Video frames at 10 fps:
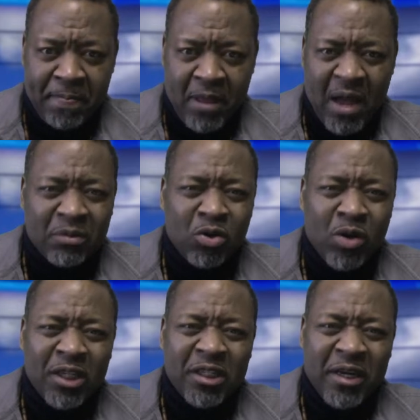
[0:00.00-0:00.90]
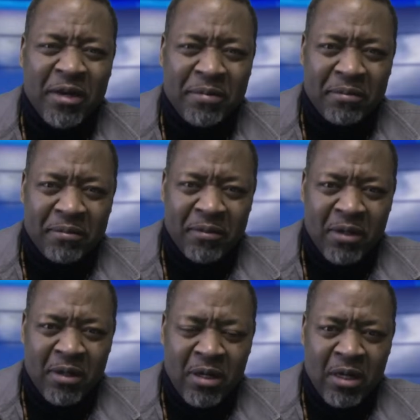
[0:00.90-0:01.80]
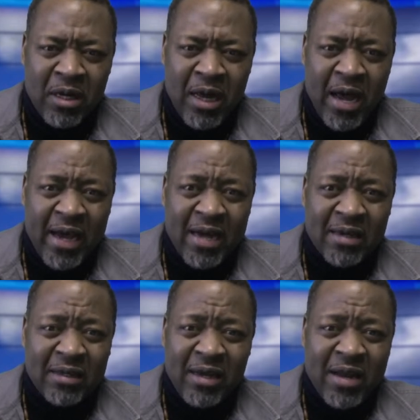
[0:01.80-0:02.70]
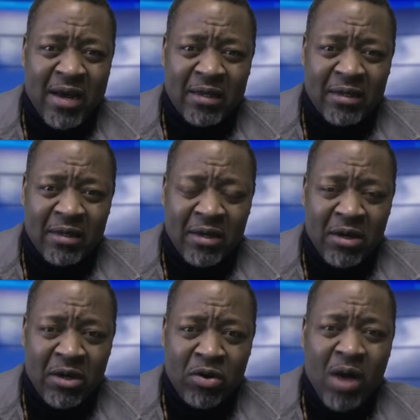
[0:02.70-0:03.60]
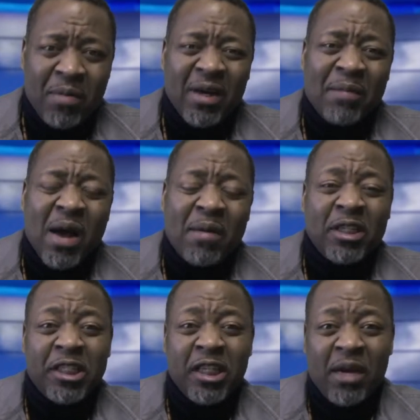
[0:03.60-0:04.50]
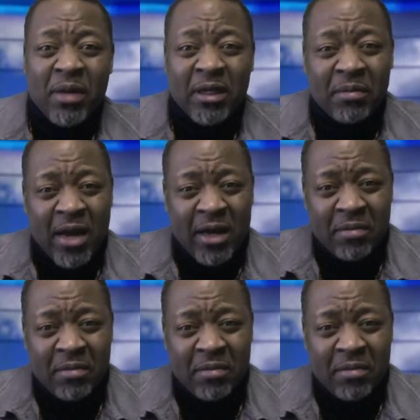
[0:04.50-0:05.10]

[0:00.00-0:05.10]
I'm so ashamed. I can say that, I'm ashamed as a Black